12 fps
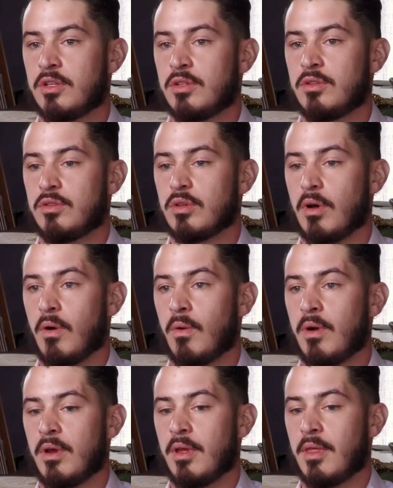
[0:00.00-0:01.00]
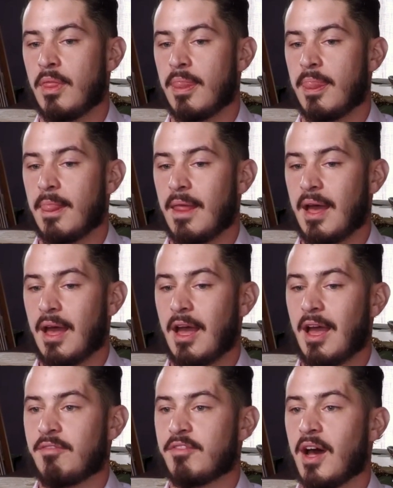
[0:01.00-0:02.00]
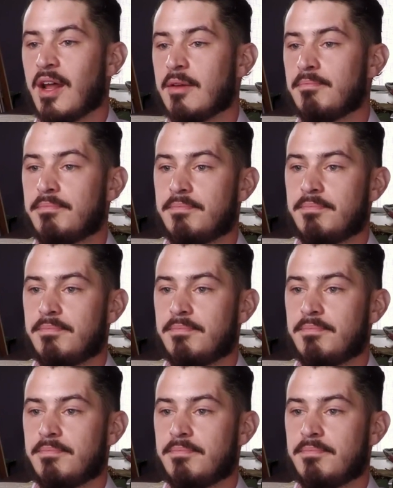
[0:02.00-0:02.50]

So I've got to